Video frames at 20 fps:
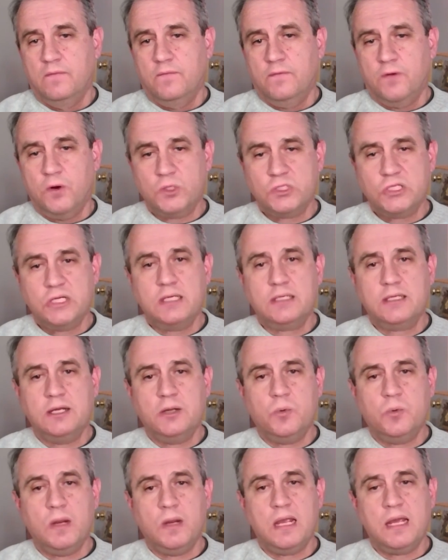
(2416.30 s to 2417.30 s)

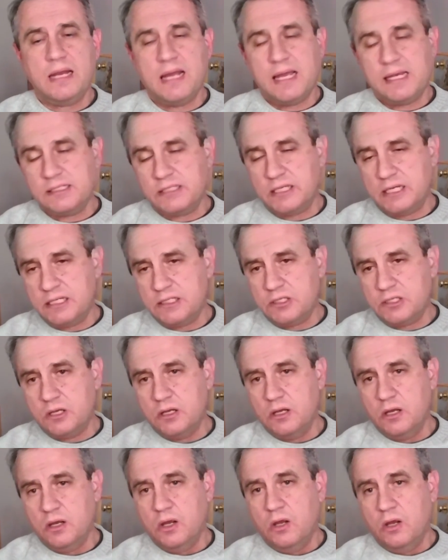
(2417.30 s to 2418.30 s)
Fortunately, we had access
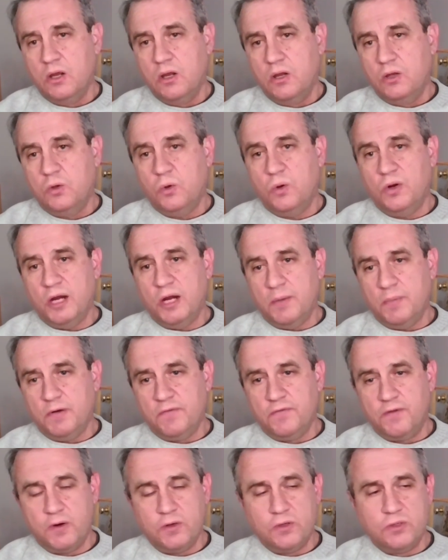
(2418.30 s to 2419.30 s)
to a number
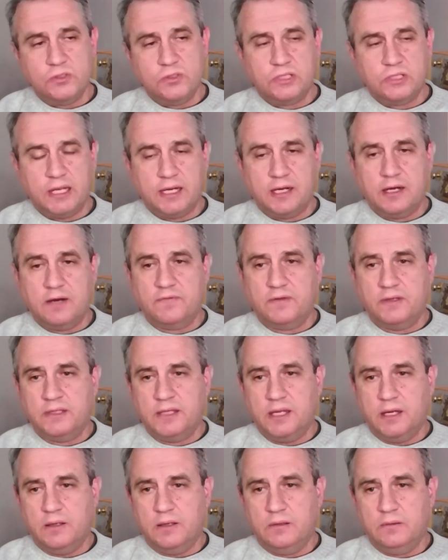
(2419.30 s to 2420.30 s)
of photos taken of the
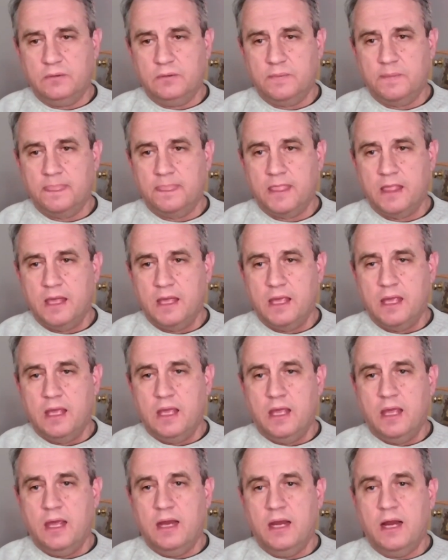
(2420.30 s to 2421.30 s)
towel,
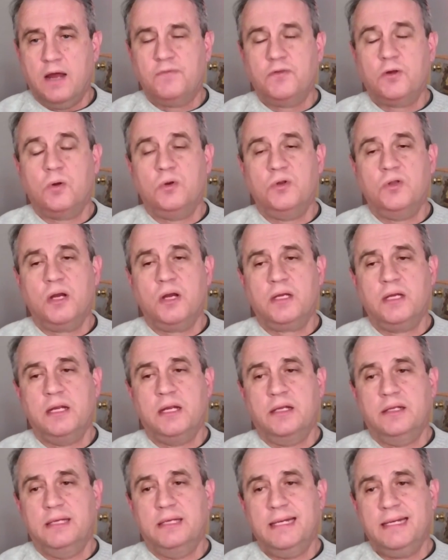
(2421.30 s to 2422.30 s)
and after conducting
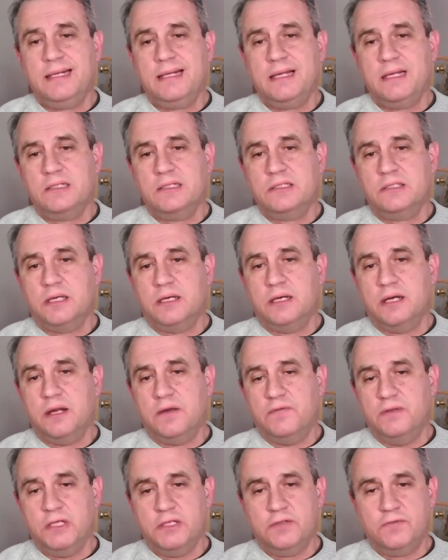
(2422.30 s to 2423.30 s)
a detailed study
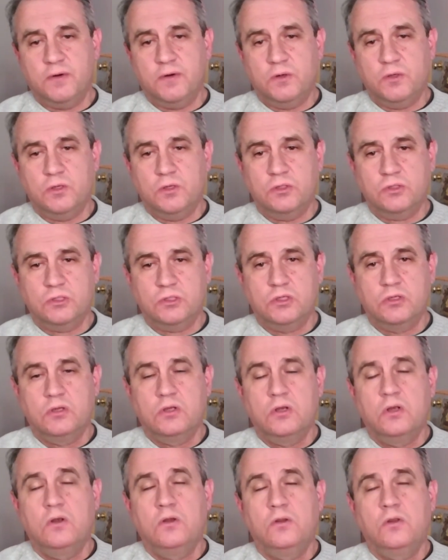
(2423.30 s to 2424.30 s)
of these photos,
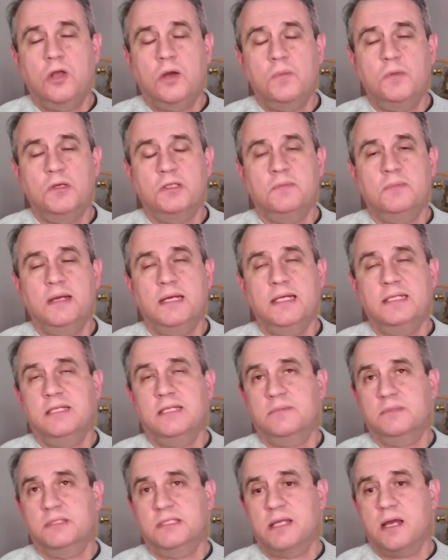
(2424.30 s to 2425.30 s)
Thomas made
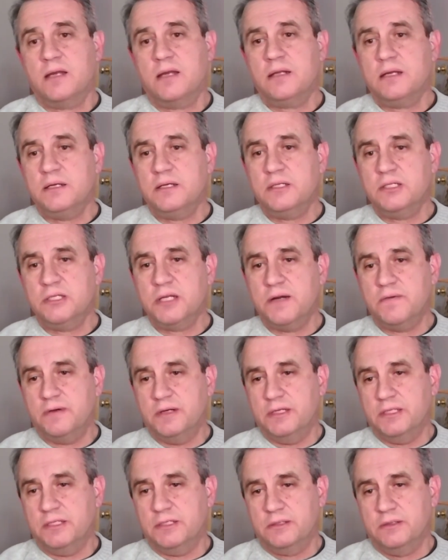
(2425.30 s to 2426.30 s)
some startling
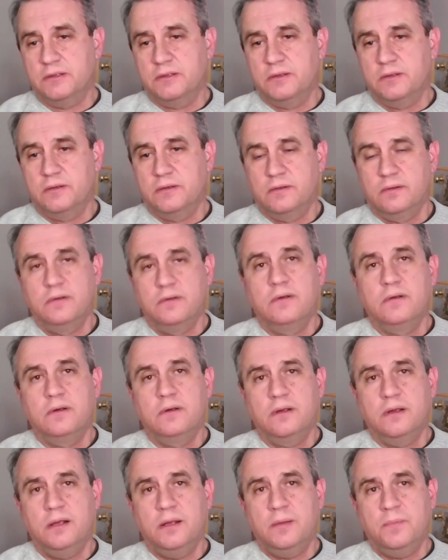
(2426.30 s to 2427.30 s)
discoveries:
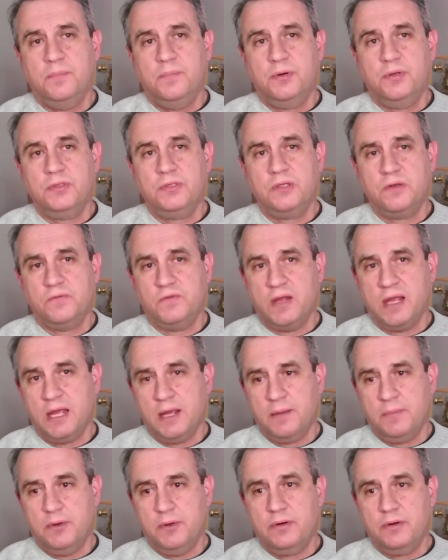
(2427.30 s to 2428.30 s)
imprints of the
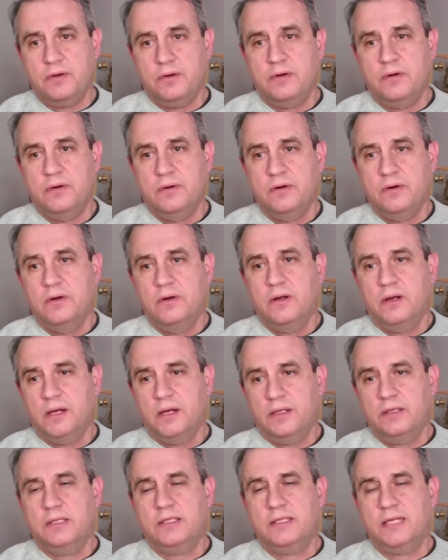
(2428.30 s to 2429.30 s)
hammer
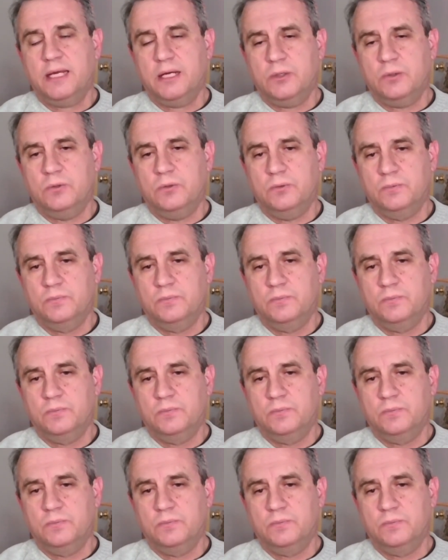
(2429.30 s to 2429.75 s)
on the towel.